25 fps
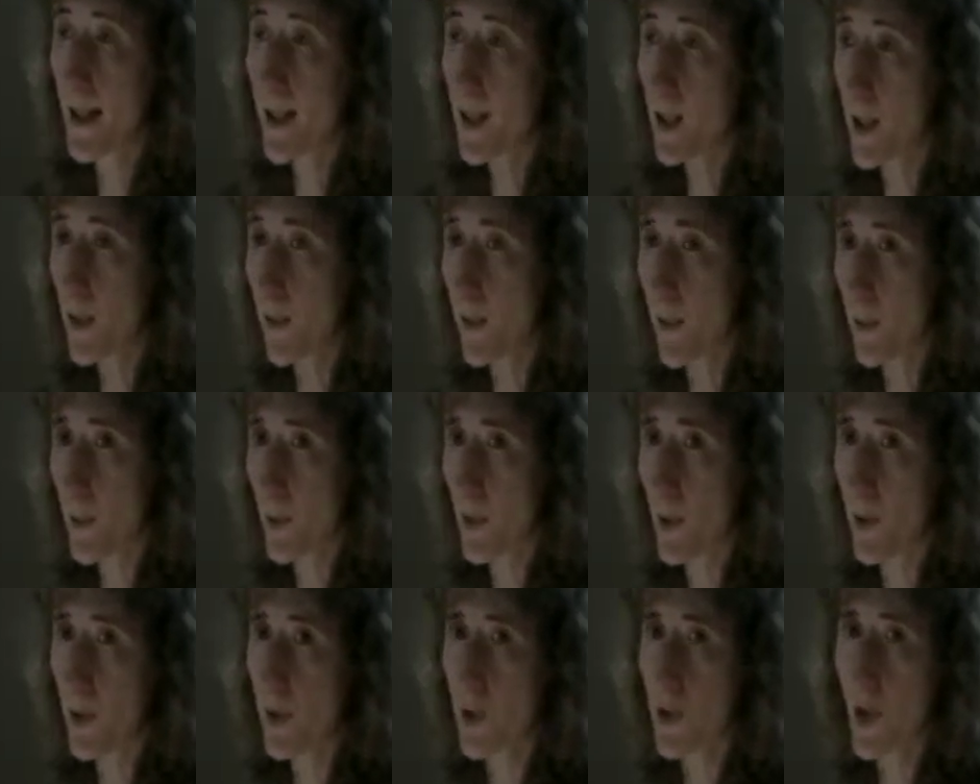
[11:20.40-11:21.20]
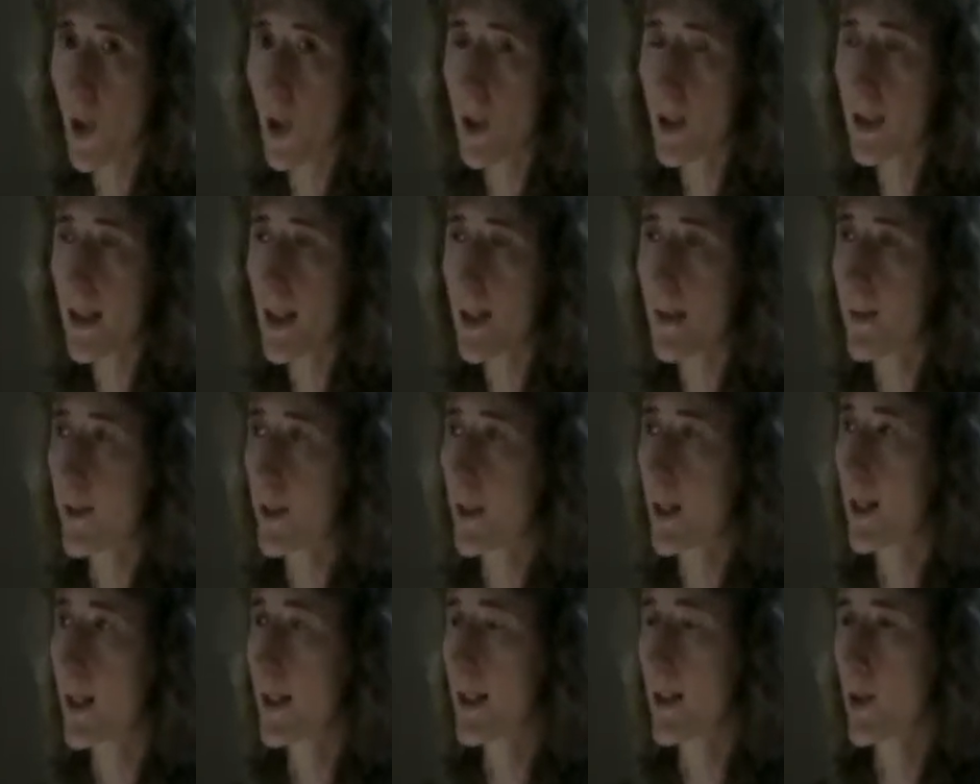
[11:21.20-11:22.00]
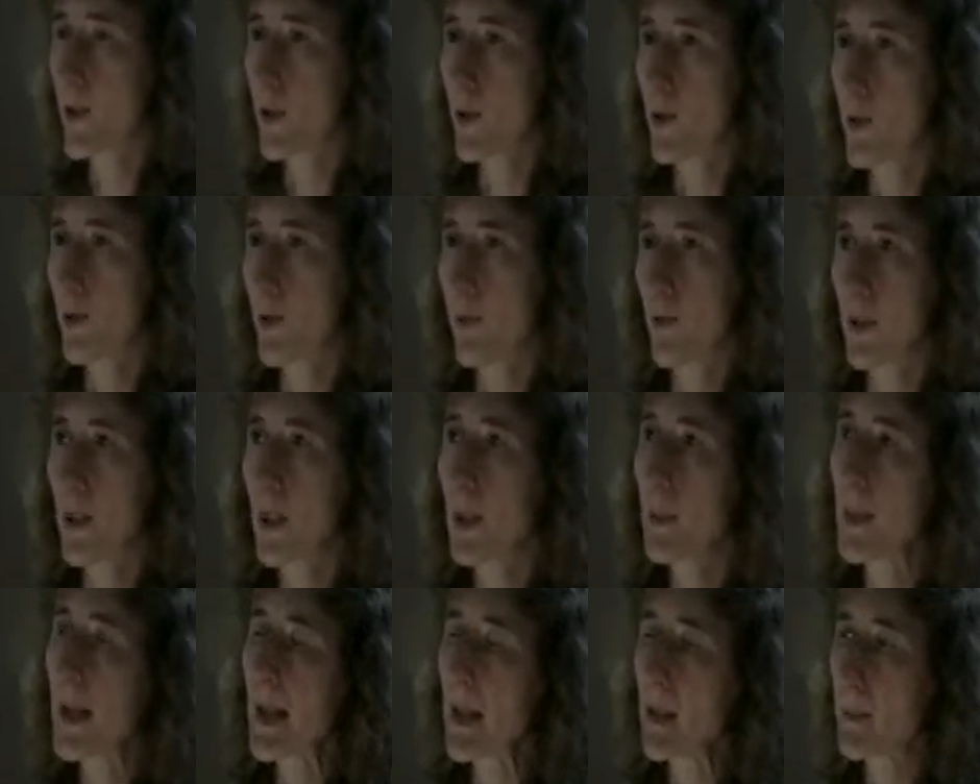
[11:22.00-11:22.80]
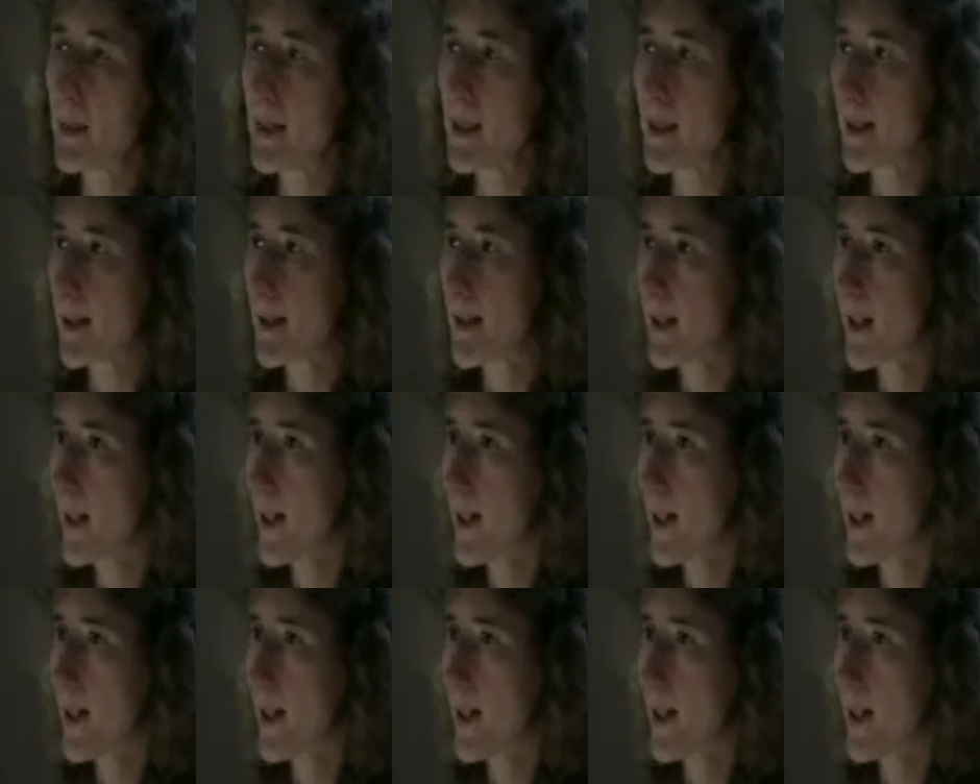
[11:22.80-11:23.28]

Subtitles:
that's good for both adults and for kids too, for little babies.